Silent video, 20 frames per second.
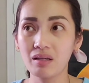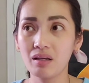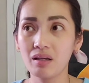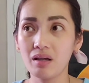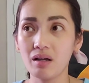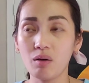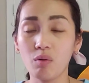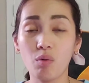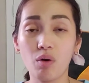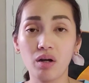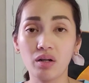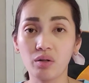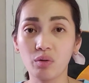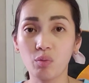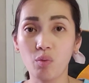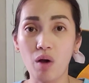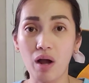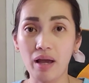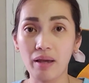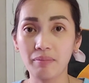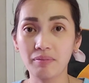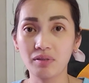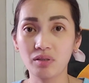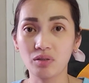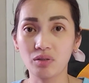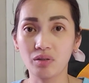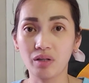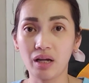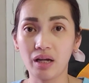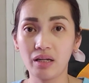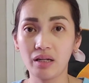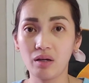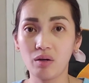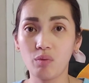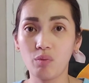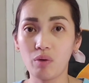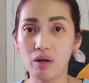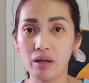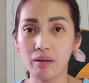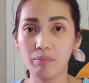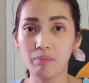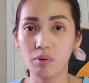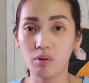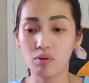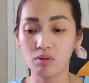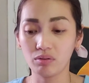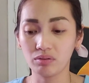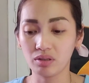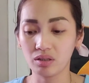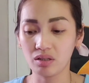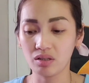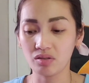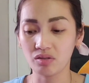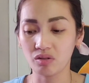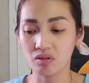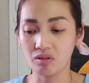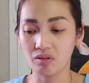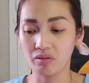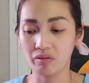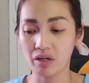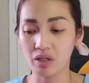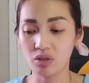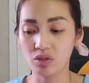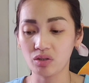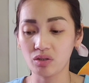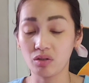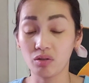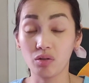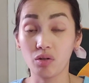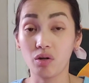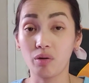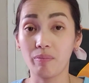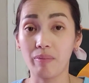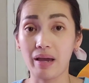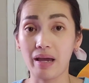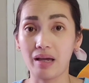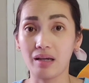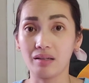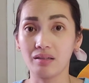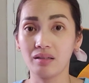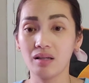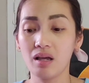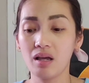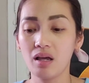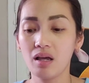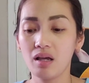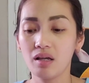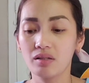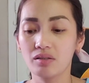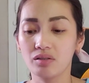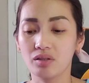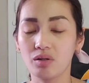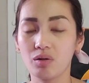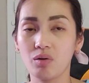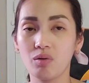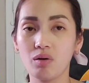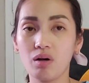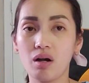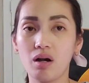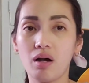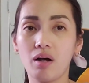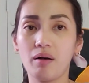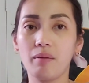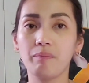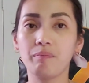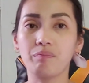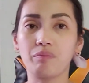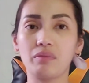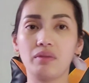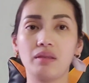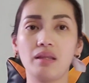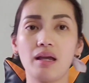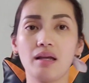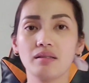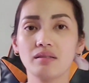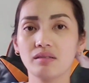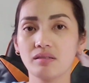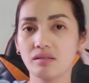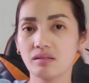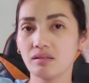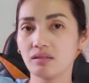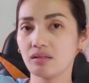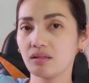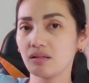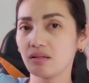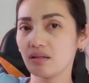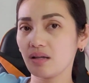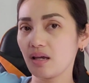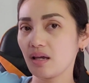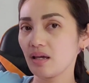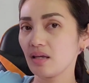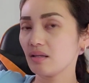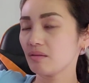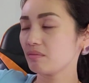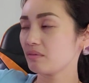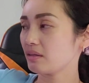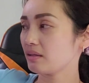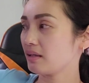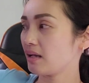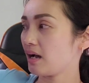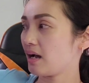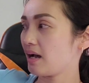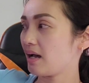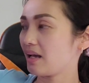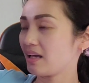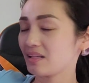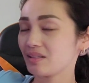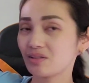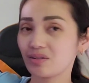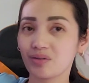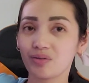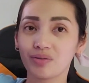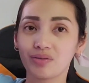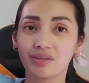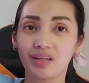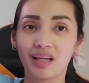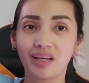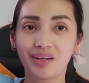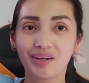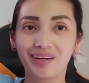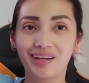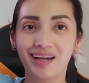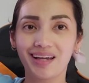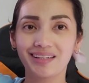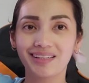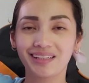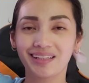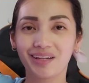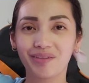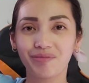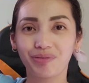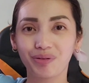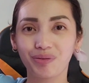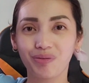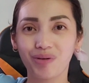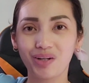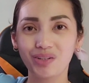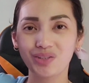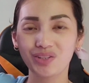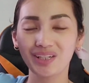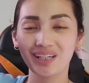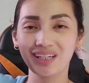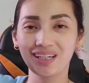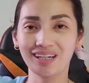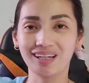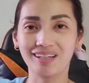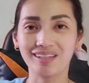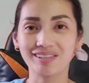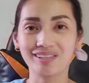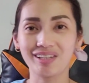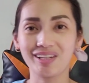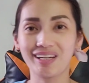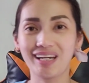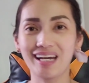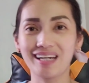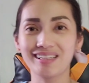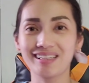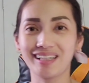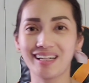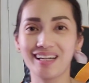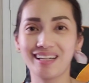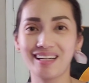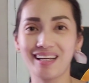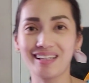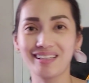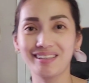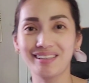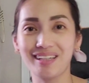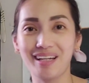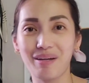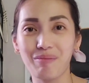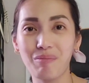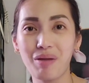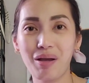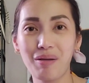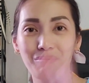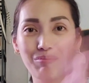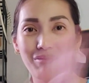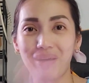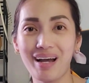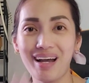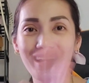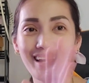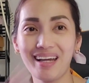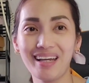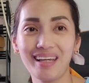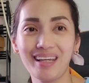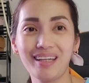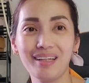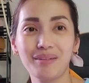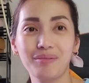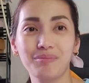water wipes to kind of wipe all the discoloration in your bag. So that's it, guys. So thank you guys again for watching. I'll see you guys again next time. Bye.